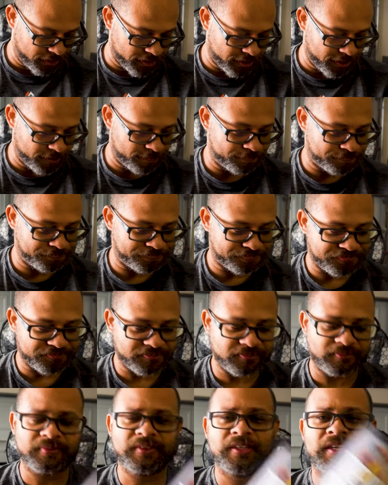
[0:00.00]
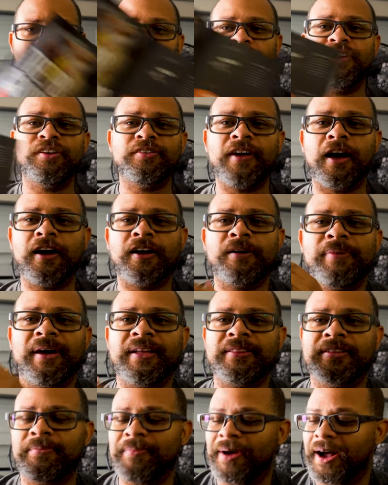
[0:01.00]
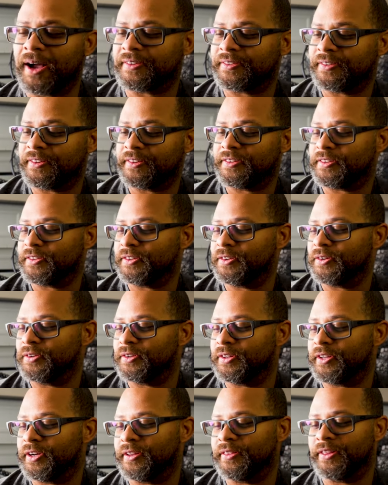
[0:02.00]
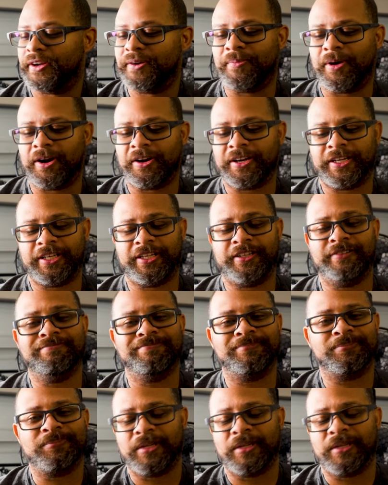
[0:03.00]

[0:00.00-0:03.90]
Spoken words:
it up, it'll talk about their boxes, you know, their marketing.